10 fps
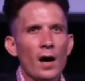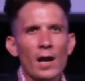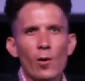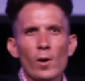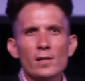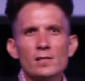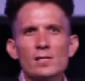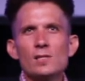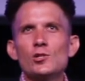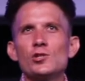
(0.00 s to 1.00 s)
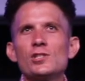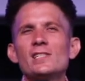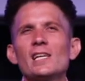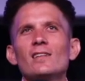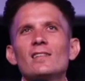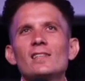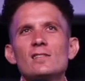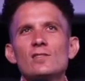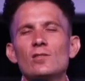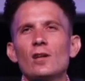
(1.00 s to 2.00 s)
And I want us to seal
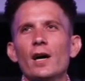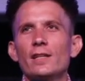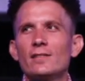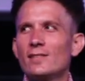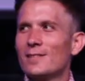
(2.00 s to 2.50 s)
this tonight.